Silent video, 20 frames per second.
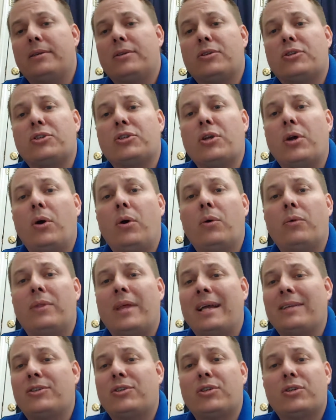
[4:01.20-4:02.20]
so
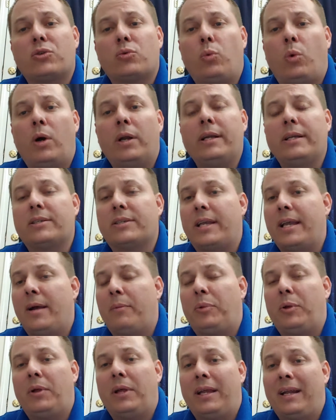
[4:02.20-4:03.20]
that's just one
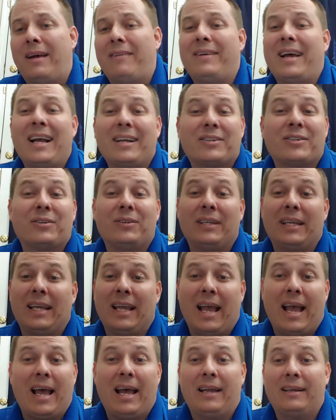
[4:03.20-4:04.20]
example. And I've
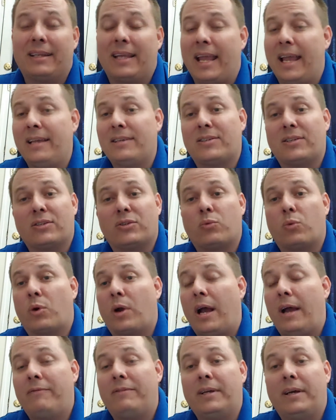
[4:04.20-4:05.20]
actually had cases
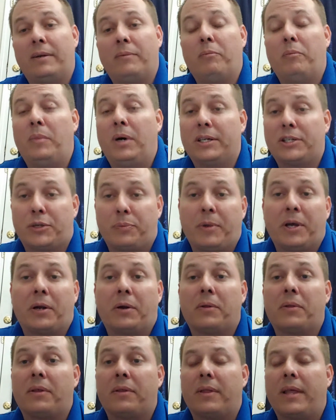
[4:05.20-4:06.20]
where I've done much
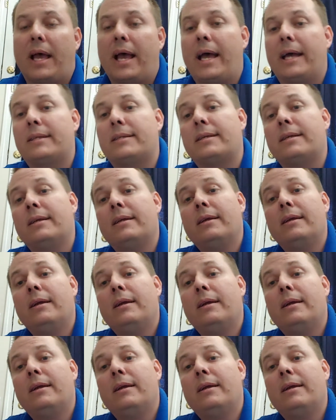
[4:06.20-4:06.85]
better than that.